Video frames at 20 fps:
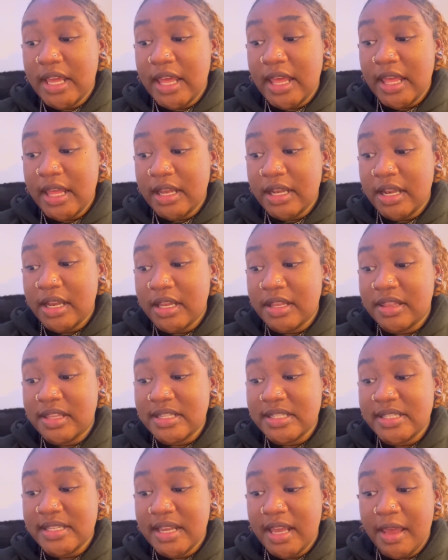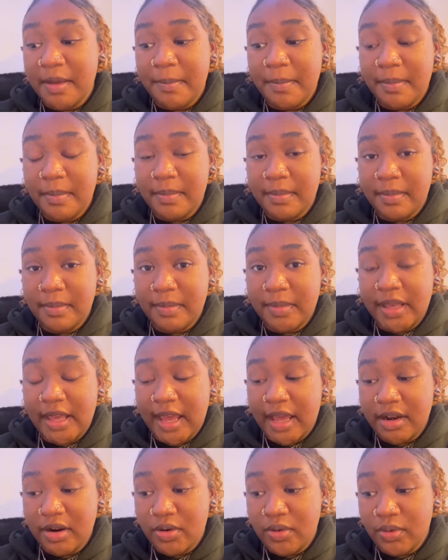in the same
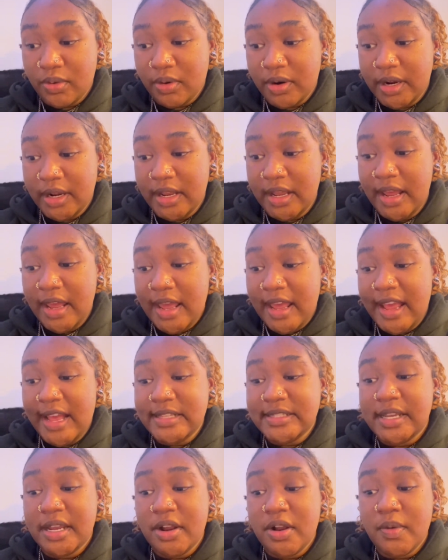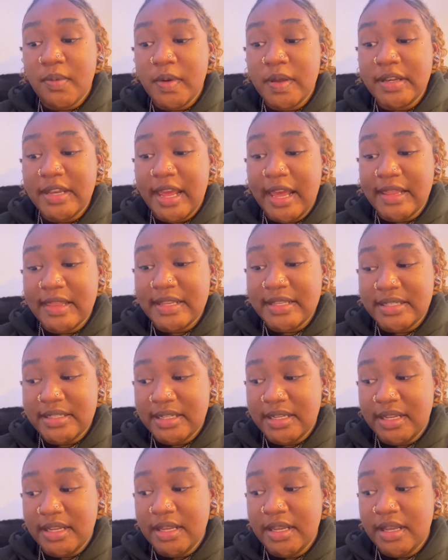category as heroin,
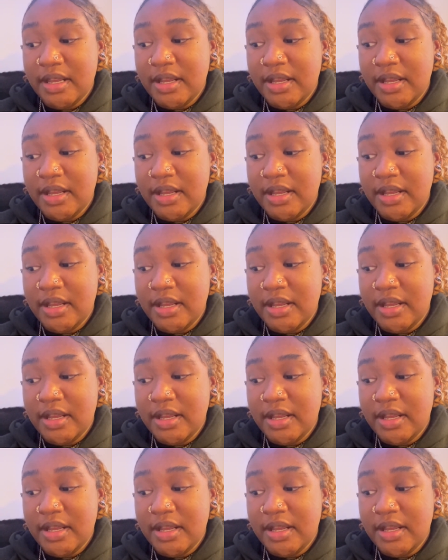LSD,